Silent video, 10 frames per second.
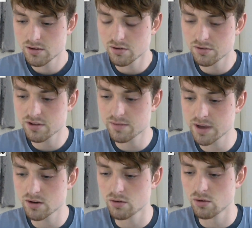on
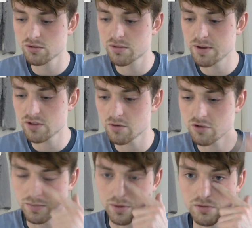something, or to be
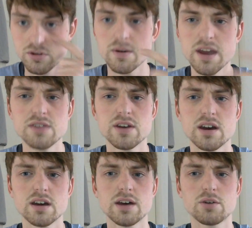sociable. So
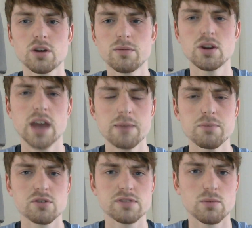either they'll communicate
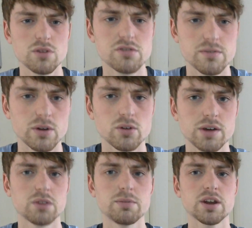because they want something, or they'll
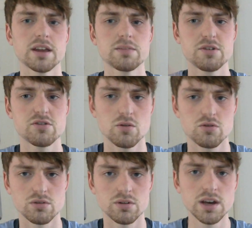communicate to be
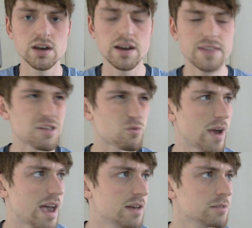social. And that's
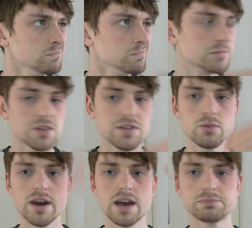where I think
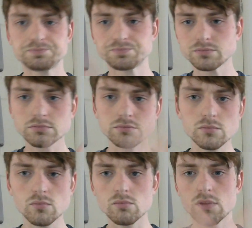where
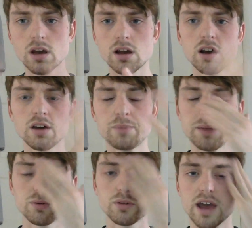a lot of
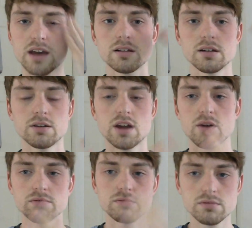people get,
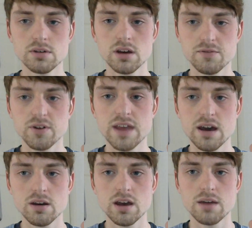I find
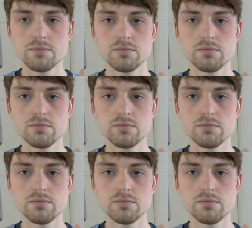that